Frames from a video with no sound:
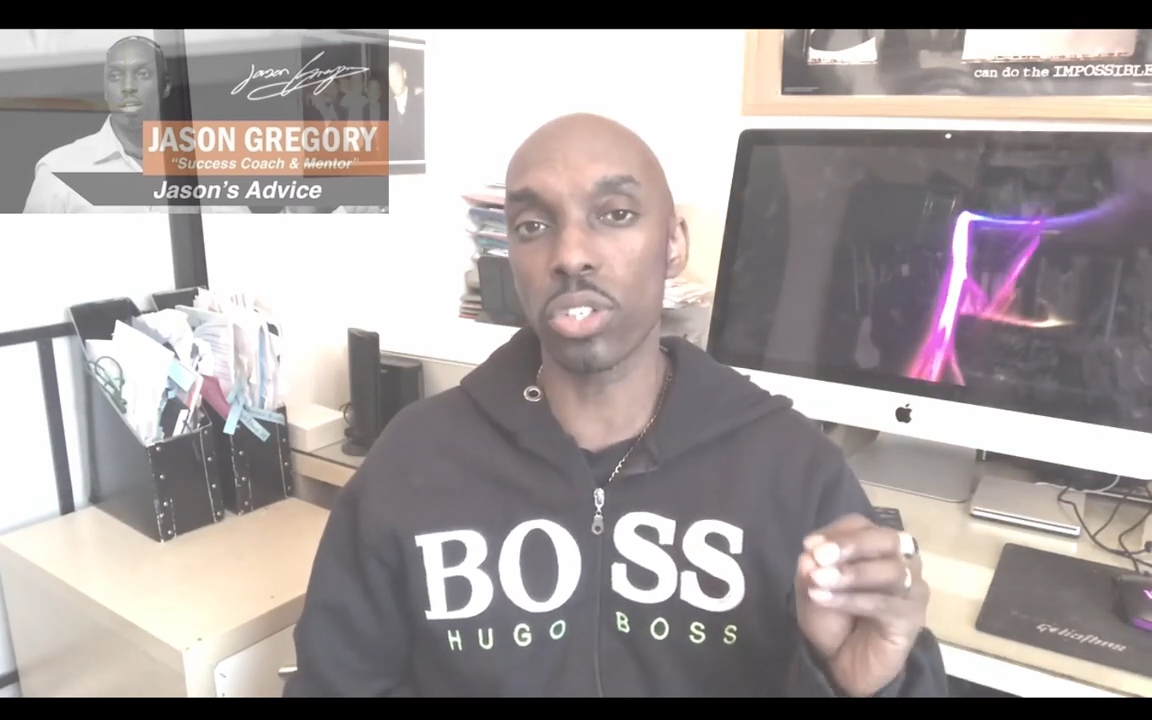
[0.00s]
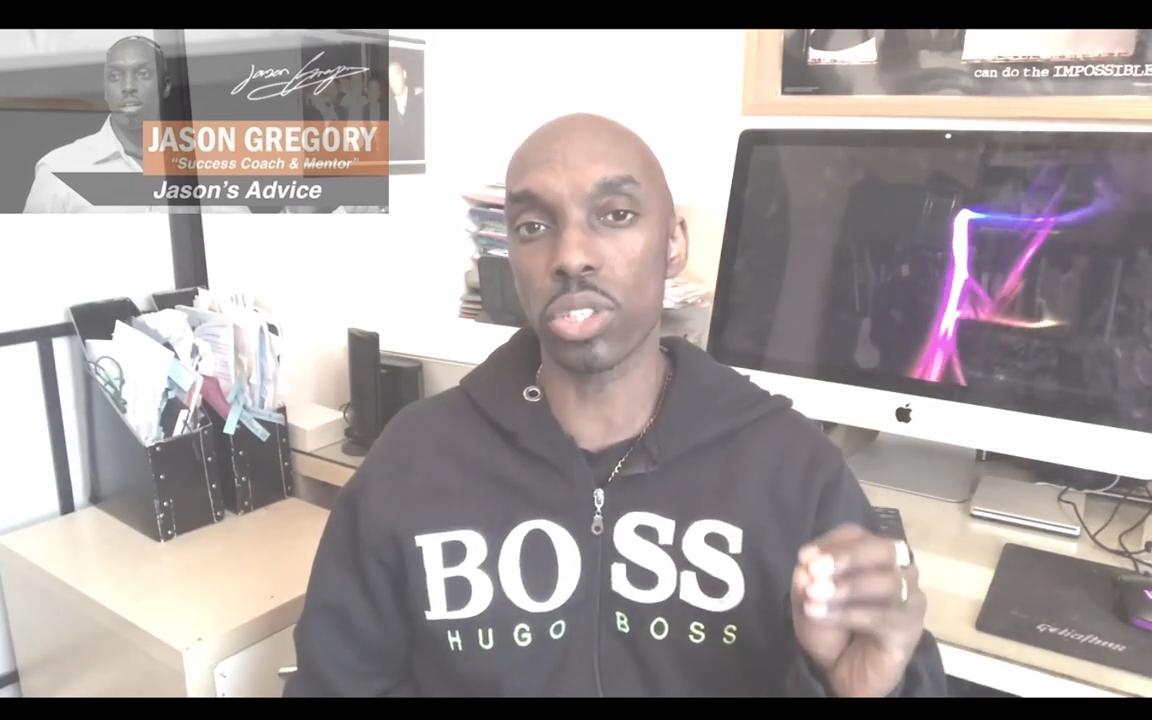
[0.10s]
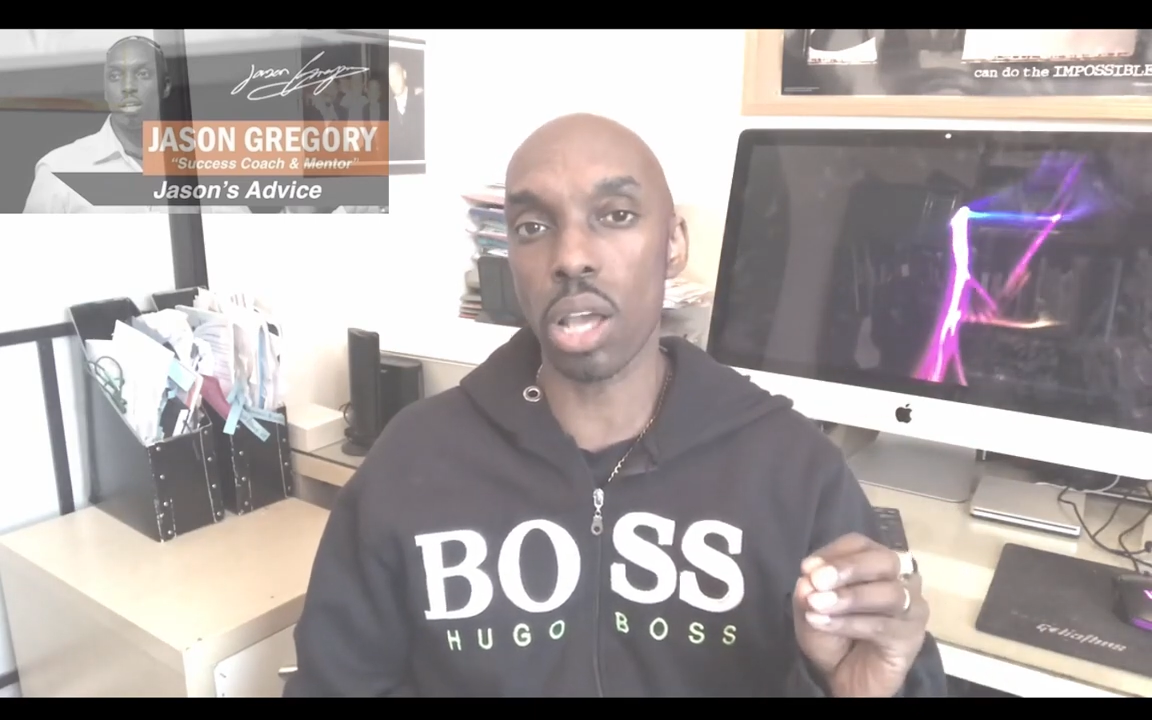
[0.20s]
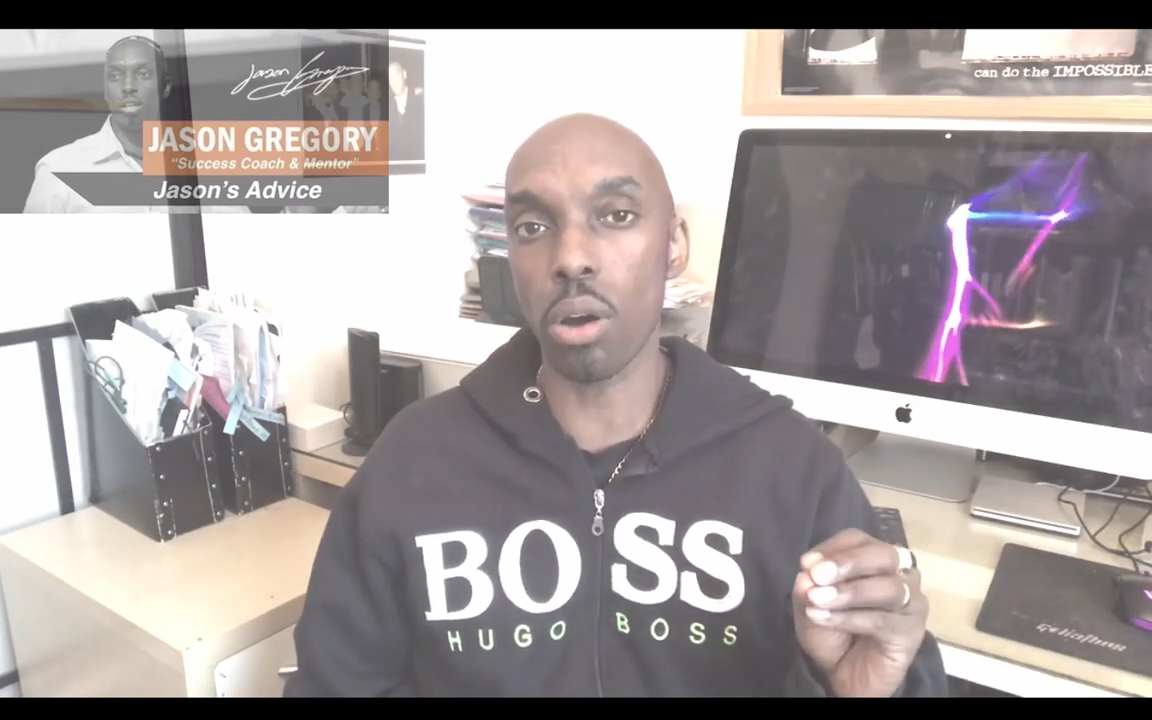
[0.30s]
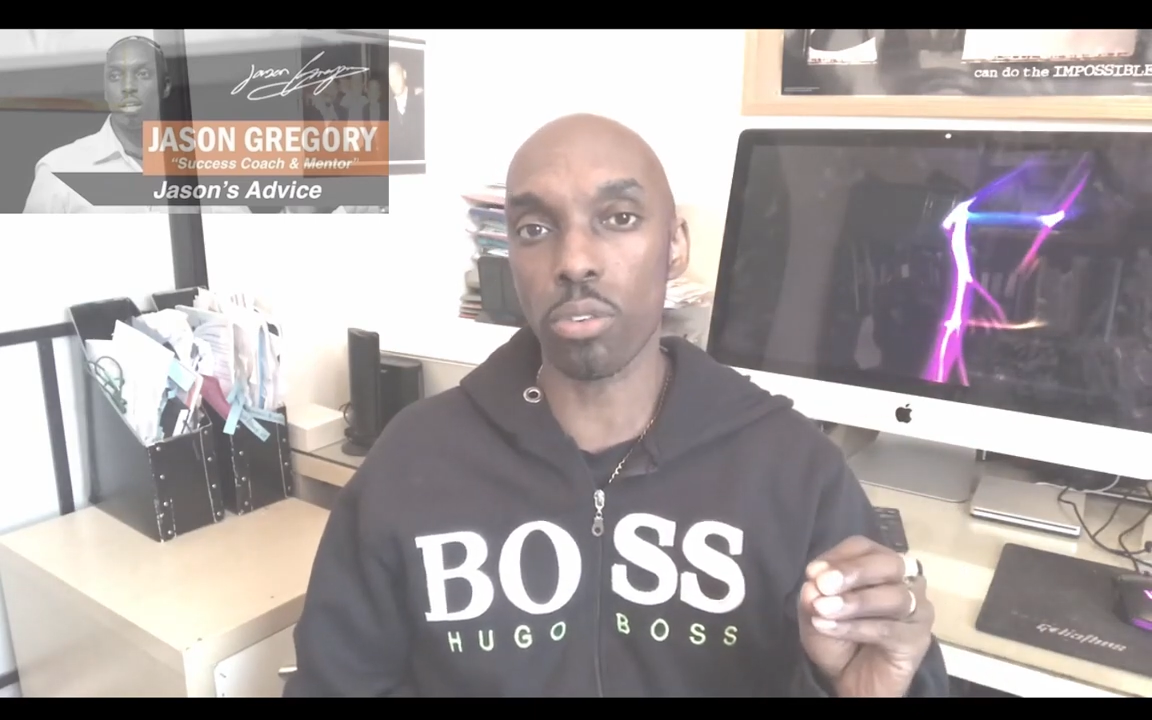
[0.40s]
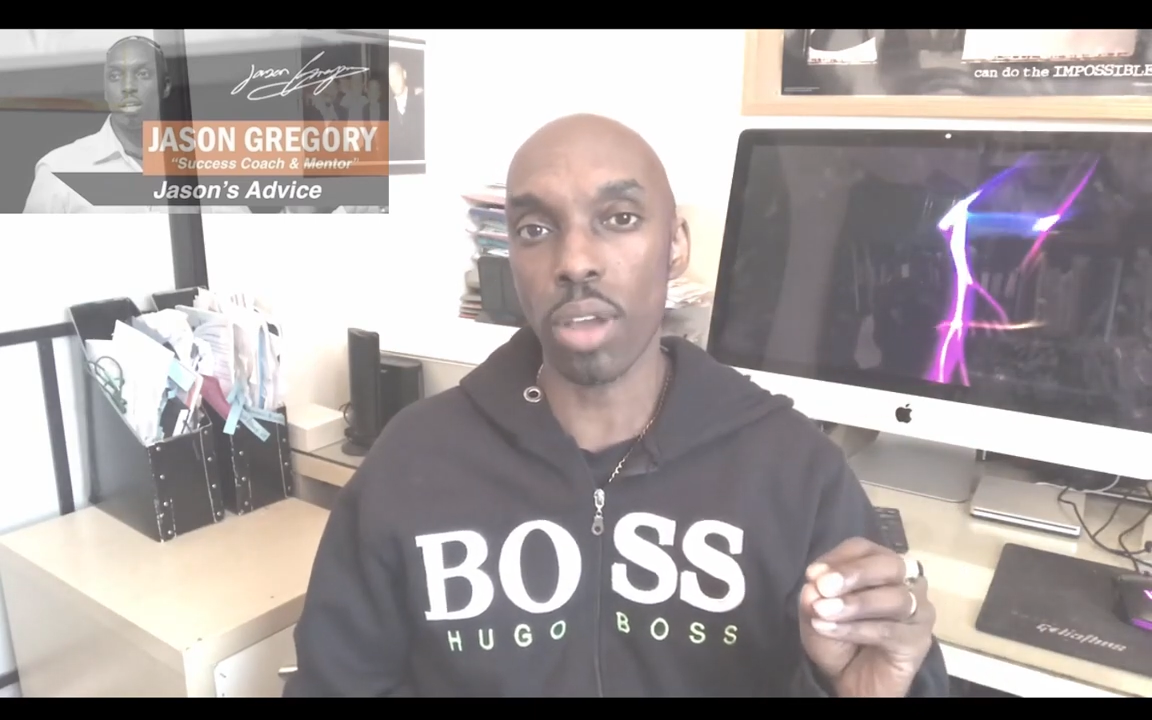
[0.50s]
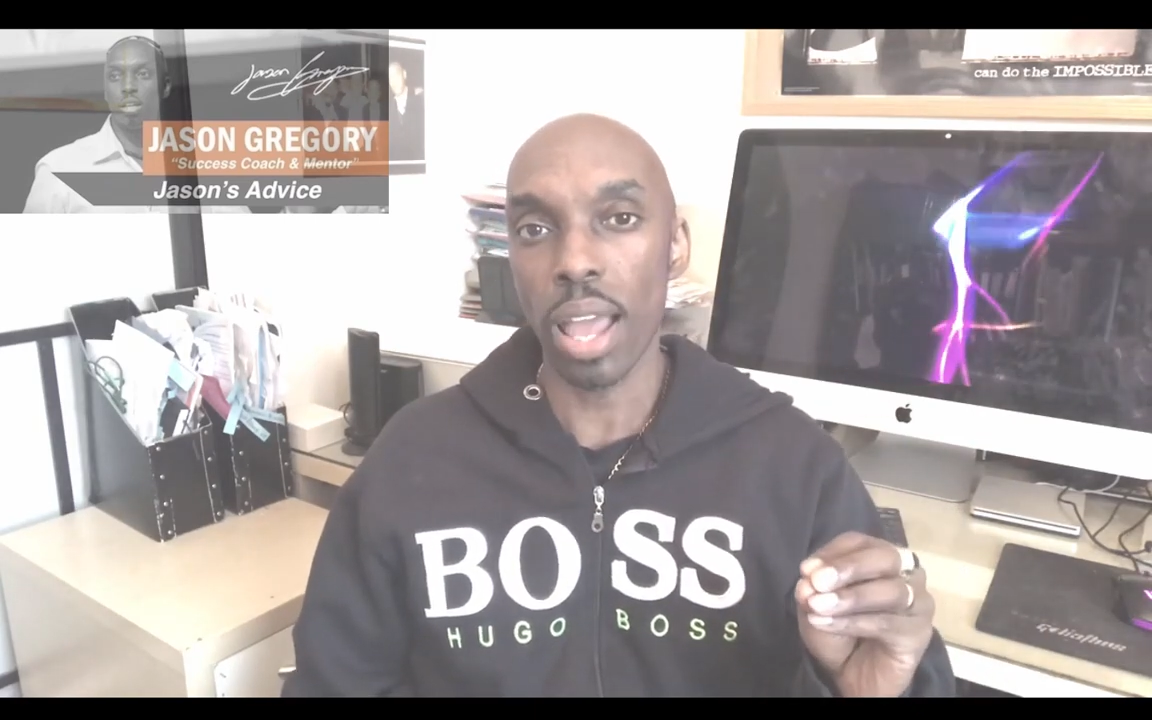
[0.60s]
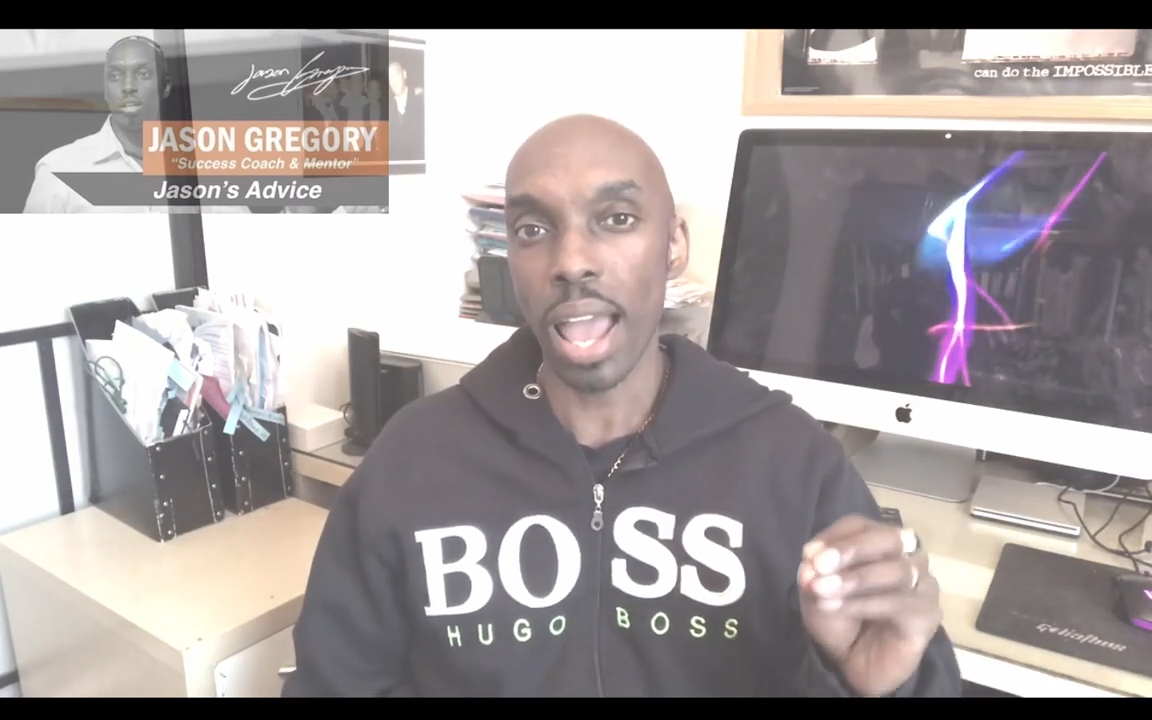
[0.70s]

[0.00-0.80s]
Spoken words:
yourself,